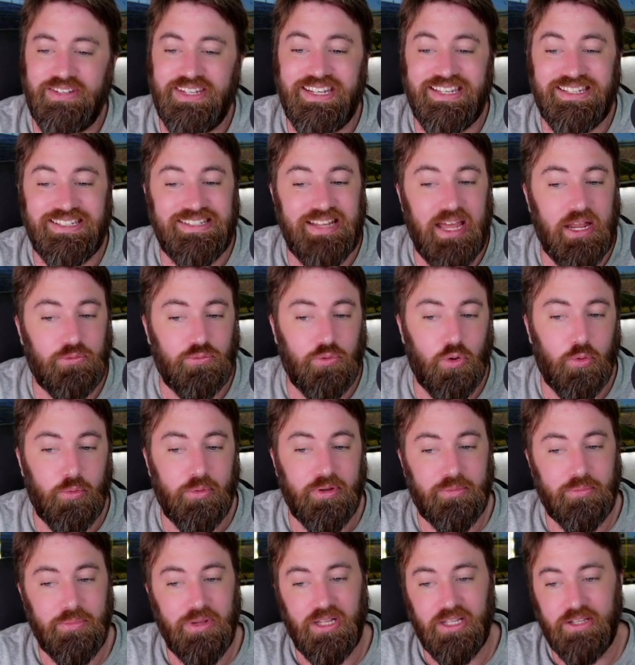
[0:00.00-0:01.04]
he has Tyrell
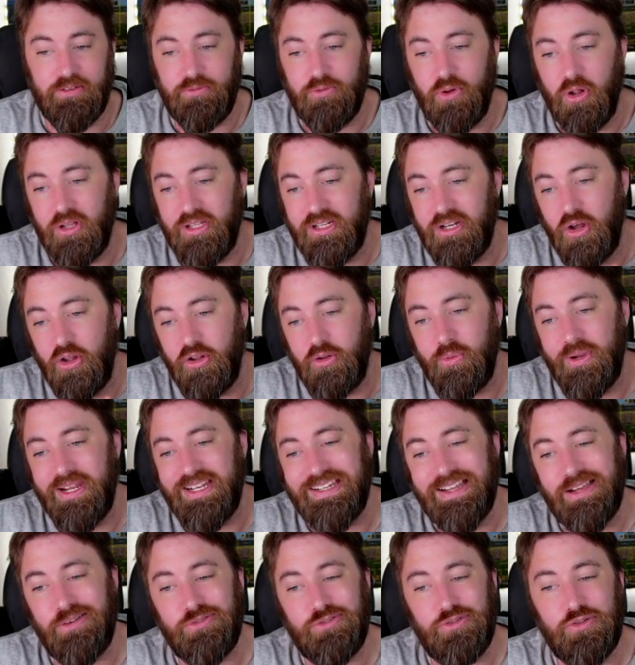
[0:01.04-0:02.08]
McMillan falling all the way
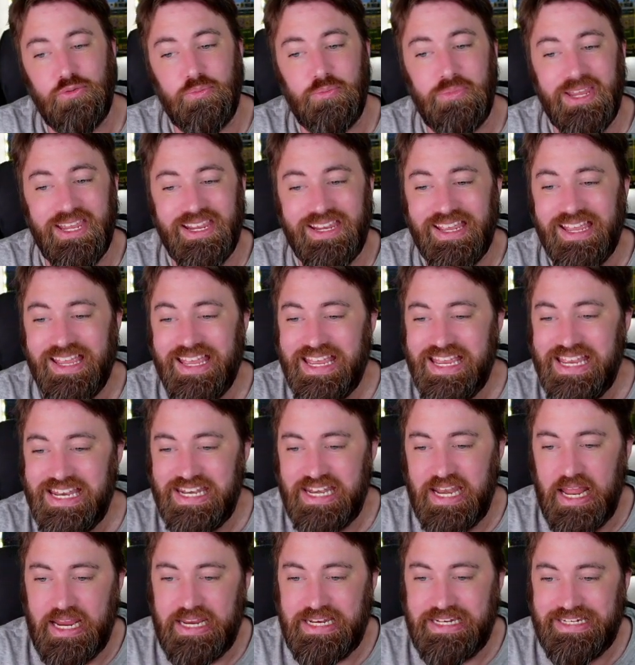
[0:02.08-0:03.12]
down to pick
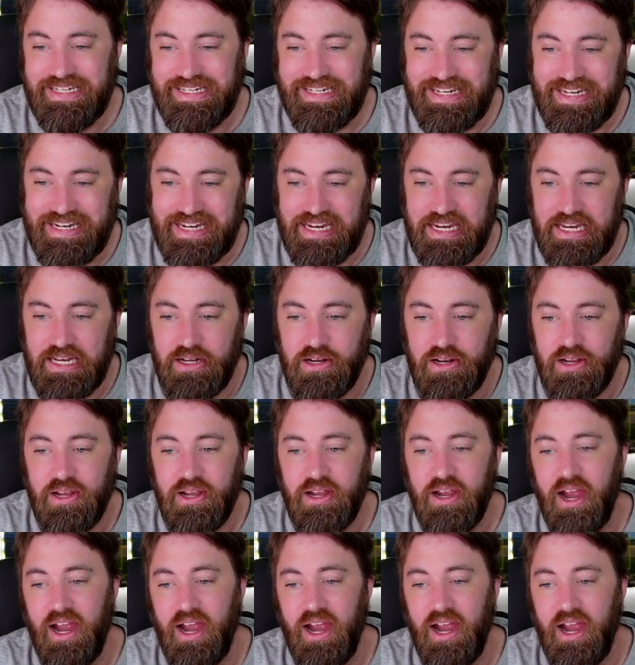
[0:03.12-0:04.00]
19.